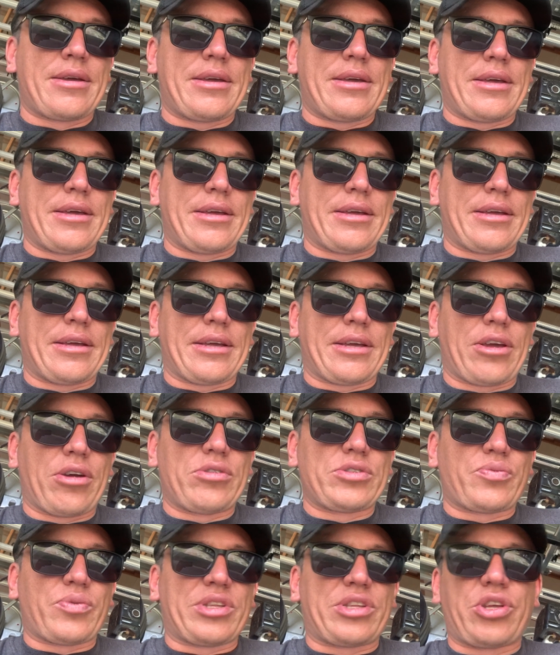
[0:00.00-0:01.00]
it, it
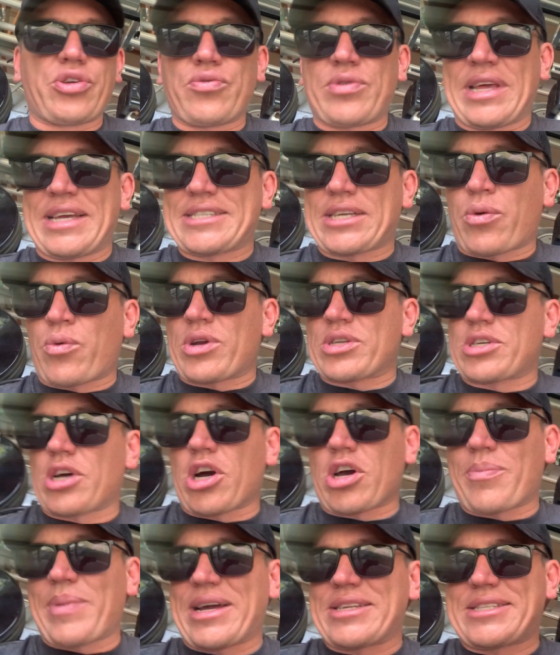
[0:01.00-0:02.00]
goes with two things I want to
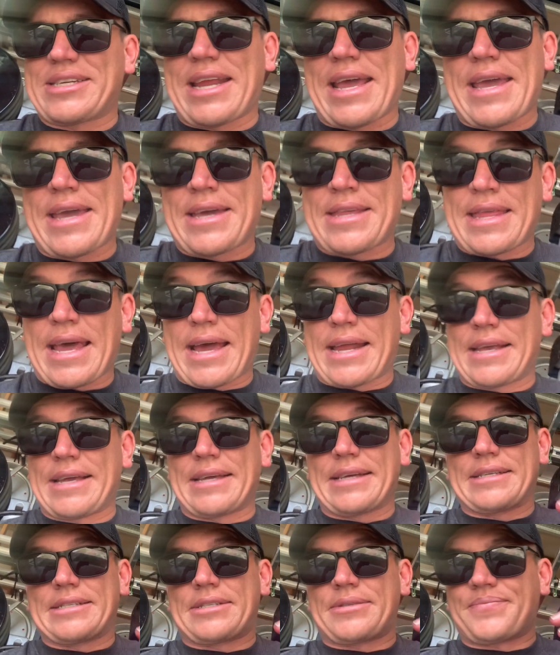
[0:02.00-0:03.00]
talk about today, and that
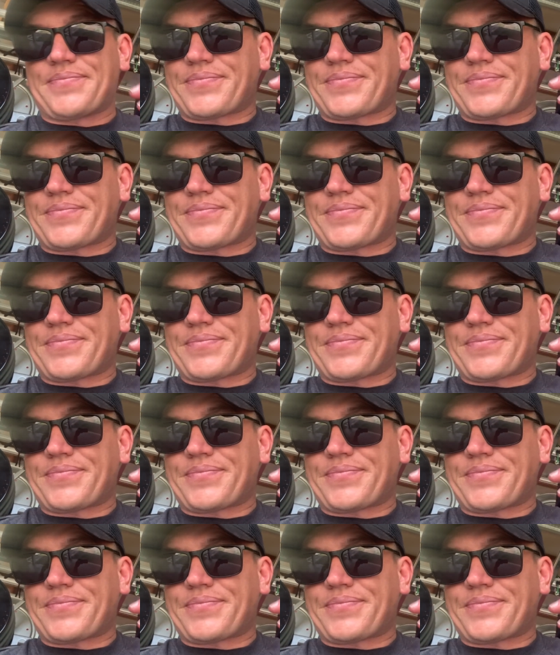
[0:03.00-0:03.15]
is